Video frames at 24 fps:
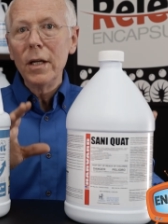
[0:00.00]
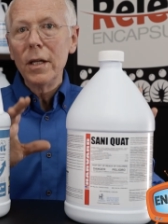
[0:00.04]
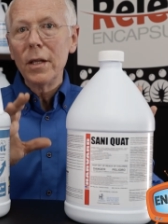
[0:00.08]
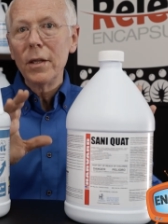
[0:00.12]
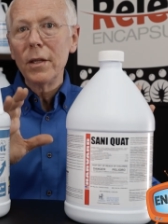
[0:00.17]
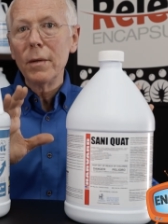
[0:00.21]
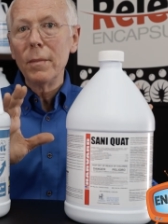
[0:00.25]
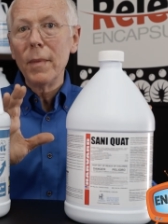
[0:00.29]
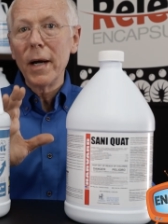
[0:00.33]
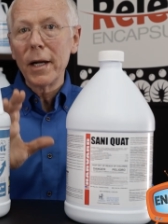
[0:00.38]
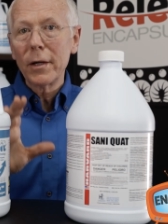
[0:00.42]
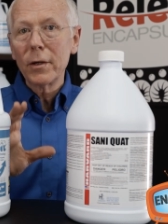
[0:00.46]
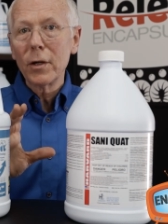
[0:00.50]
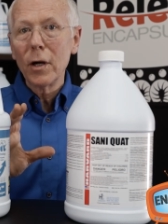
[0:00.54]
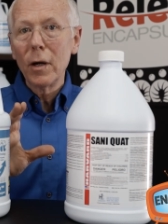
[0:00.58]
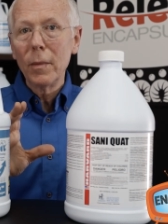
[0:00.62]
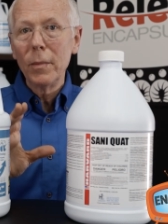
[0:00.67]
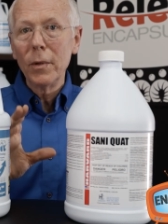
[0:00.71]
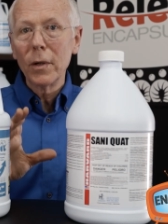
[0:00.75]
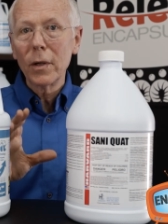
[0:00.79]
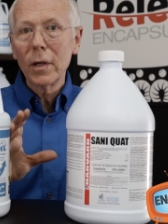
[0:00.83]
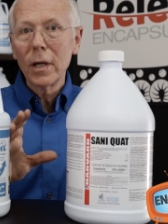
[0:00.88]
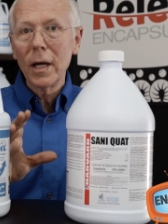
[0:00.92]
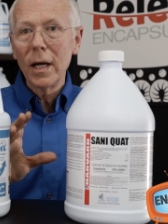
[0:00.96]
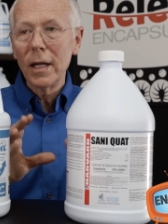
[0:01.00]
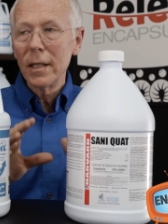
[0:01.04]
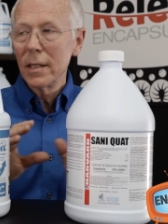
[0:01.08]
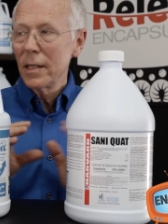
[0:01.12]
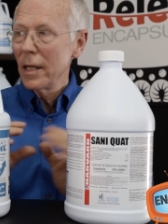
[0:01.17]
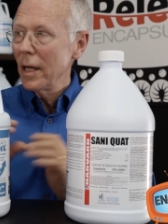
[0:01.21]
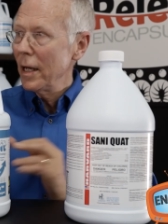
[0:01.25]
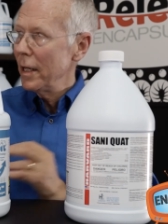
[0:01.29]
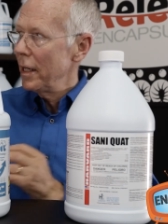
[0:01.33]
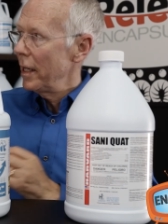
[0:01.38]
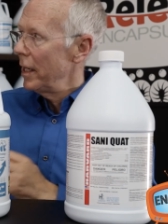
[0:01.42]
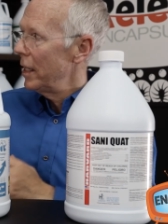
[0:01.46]
the microbial
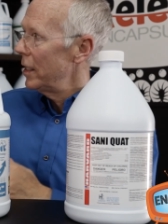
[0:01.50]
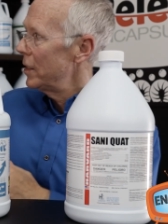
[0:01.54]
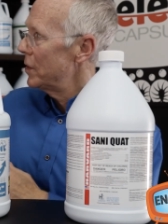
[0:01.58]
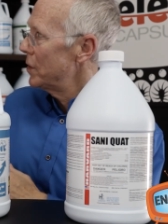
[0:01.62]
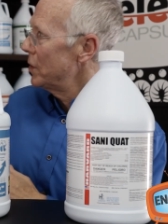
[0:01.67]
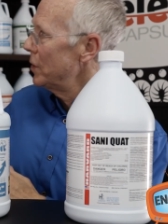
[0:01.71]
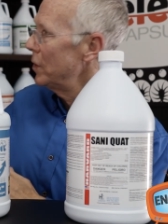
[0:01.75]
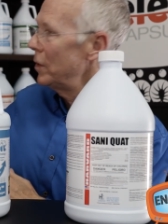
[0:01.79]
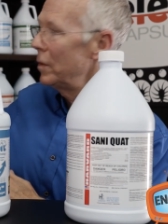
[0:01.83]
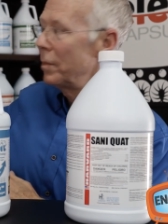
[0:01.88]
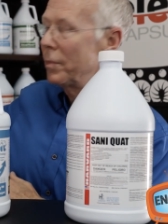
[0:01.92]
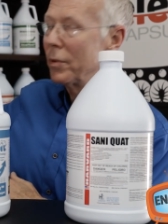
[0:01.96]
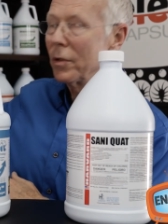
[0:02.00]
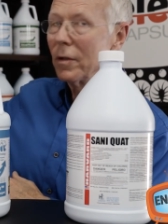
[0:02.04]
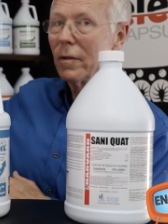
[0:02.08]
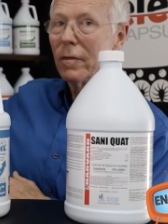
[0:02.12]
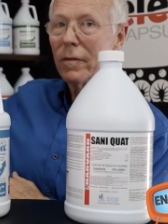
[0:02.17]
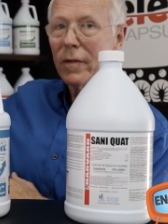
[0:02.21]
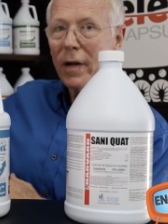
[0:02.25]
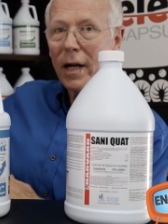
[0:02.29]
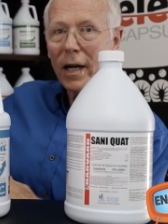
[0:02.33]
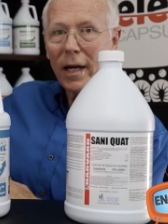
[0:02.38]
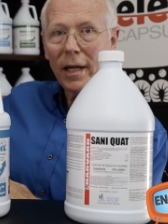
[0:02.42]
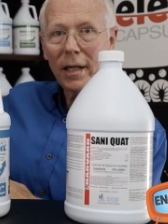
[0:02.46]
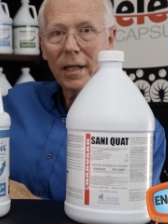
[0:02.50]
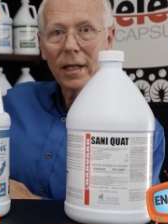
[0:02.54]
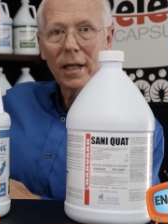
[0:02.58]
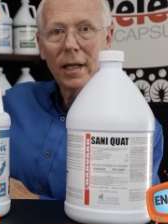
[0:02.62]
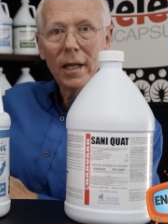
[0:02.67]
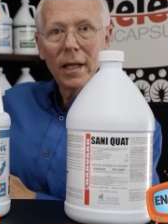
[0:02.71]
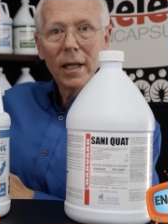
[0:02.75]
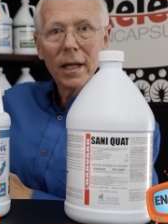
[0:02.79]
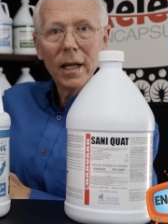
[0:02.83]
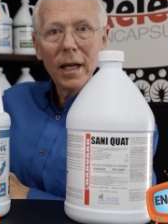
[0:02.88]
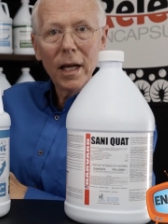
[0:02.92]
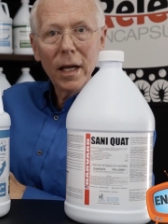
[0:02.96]
content and to provide
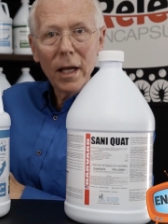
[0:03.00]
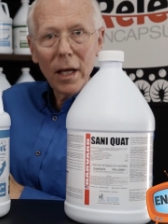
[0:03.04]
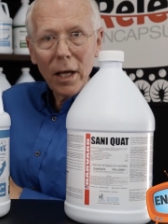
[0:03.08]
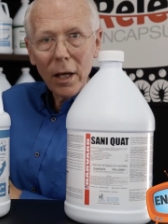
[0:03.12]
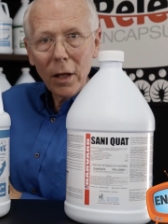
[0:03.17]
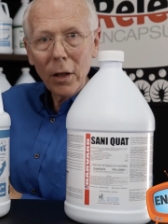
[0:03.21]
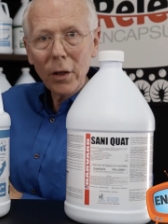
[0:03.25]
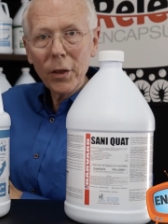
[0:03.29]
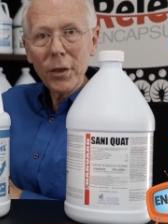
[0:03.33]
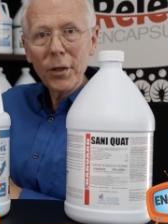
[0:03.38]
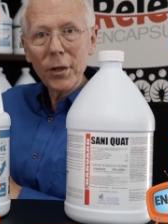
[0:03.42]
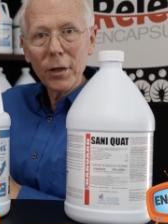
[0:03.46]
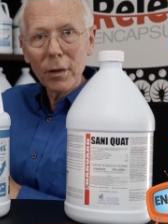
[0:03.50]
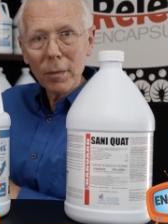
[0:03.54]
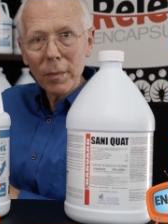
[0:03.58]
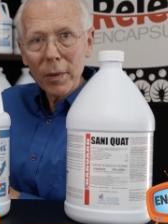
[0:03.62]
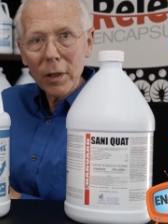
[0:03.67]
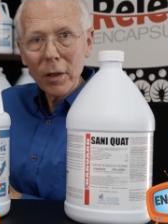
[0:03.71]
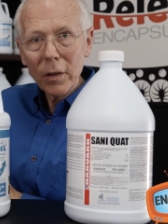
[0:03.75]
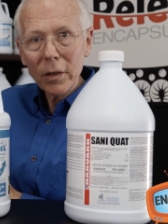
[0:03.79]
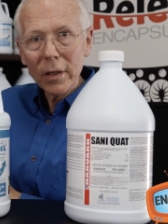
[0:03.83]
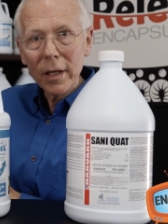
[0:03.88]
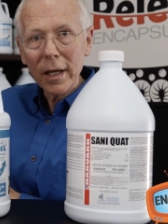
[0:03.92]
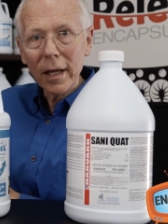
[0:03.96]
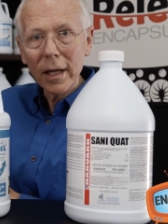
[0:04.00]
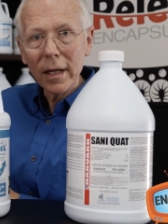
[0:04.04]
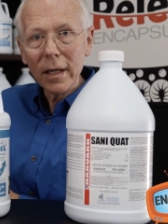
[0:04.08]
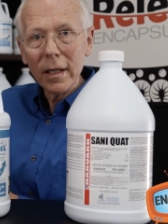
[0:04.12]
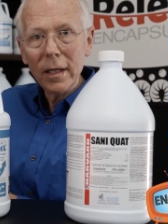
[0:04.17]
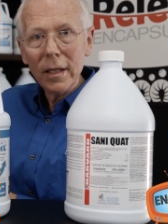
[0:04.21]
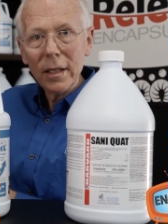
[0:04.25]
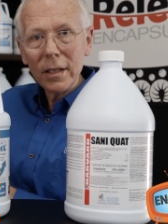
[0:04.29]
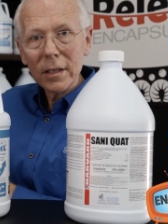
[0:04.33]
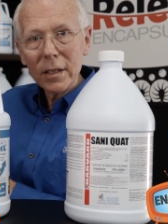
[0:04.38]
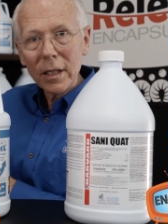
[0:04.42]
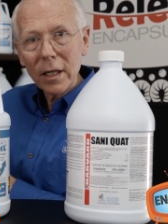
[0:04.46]
a healthier building,
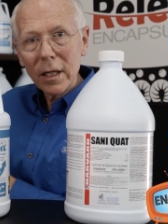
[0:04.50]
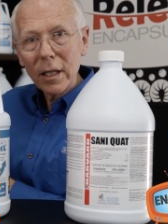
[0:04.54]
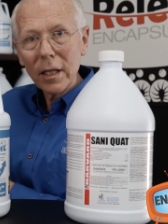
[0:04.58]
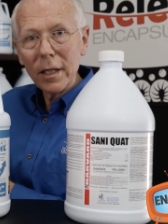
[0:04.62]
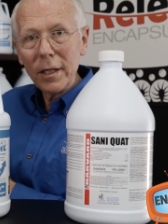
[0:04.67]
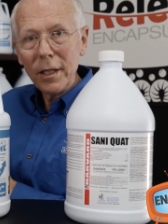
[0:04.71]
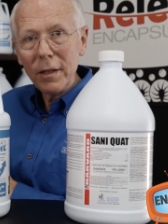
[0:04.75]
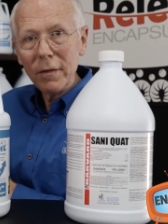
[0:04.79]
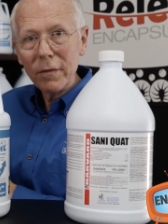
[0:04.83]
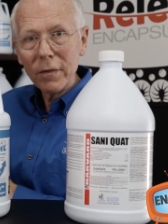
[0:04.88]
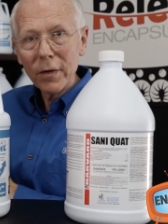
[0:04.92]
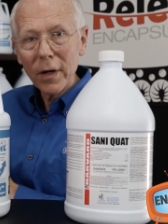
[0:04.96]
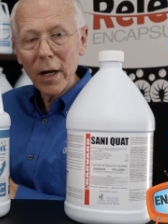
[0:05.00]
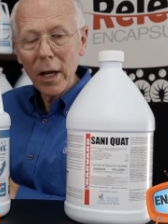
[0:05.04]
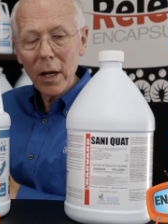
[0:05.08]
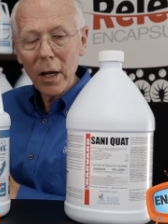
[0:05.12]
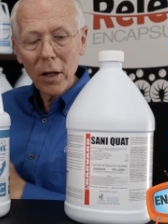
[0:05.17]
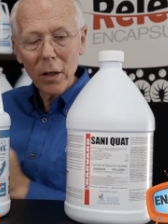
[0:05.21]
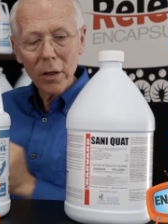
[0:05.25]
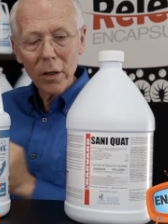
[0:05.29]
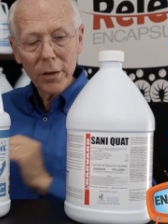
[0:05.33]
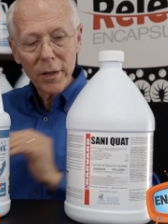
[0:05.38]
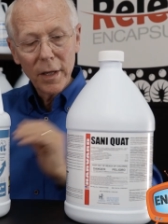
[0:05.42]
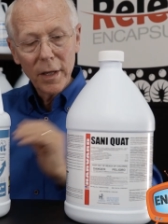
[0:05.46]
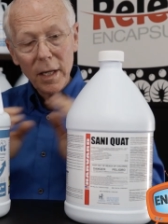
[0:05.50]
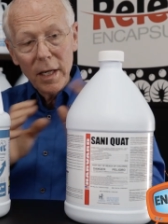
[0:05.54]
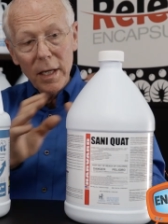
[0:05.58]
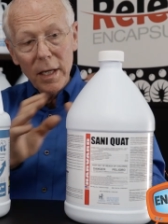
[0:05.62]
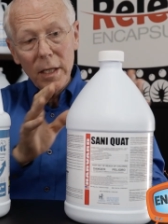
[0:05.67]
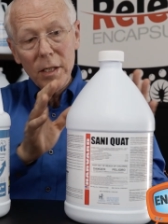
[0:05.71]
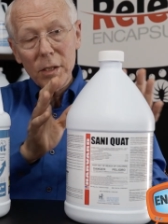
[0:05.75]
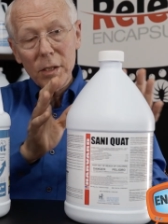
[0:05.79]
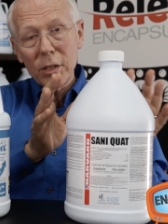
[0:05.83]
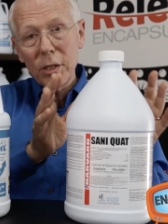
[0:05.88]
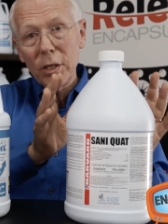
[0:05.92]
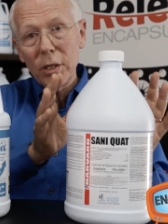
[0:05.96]
to clean for health,
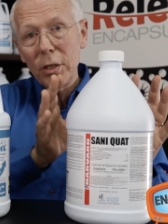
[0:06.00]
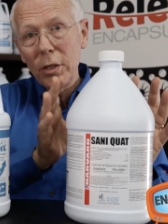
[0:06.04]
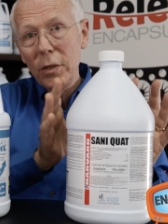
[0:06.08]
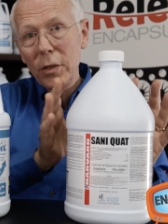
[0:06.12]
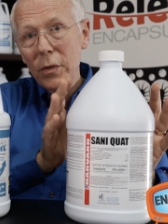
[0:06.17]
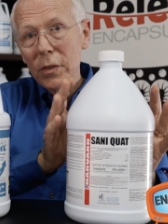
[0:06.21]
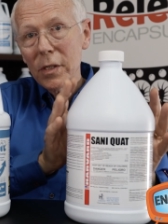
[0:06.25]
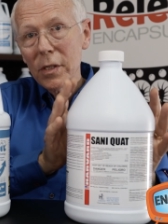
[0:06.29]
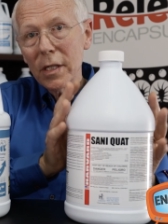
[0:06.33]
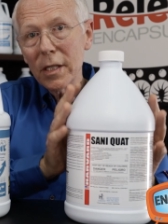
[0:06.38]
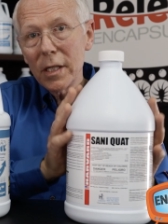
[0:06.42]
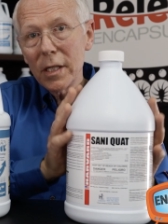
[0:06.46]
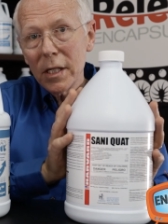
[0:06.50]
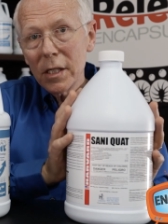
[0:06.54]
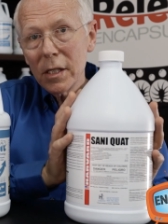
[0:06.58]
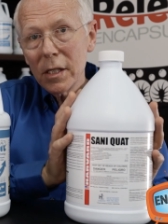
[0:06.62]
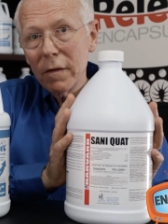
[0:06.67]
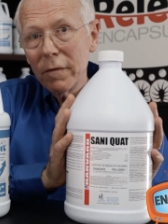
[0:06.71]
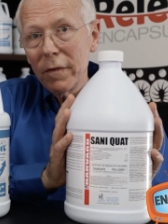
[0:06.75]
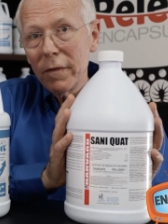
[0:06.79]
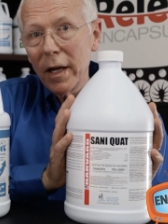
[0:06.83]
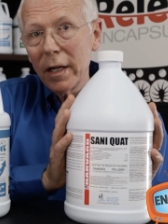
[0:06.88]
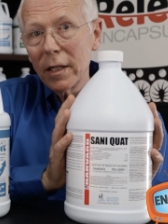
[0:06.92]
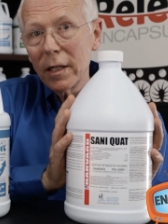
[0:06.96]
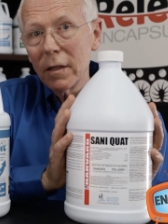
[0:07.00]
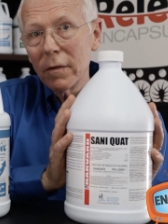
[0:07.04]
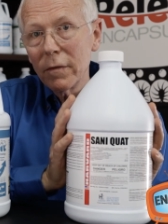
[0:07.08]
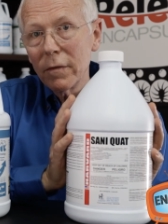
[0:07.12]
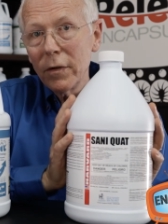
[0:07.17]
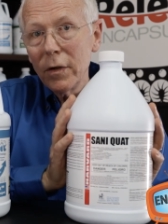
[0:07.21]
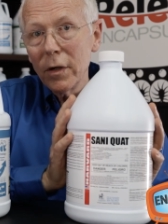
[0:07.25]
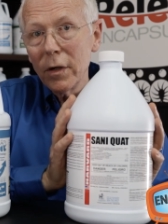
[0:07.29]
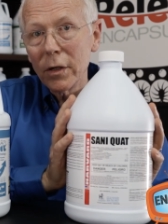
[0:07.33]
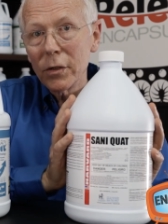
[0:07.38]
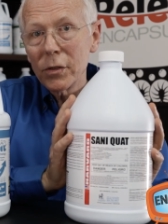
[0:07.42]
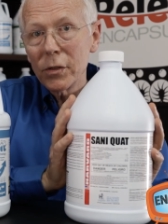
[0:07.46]
is to use a disinfectant
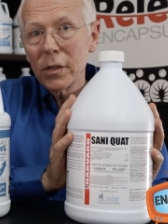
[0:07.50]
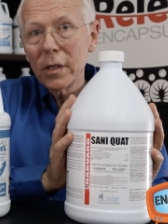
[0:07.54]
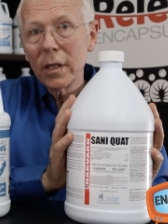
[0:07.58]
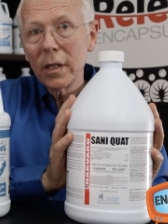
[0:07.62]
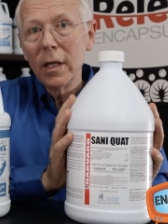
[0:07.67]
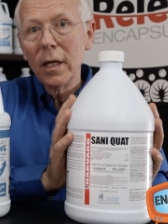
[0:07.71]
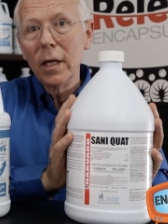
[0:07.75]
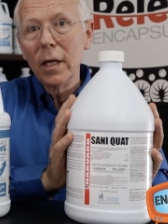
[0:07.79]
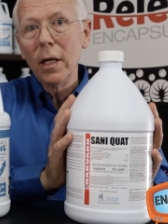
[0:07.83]
first.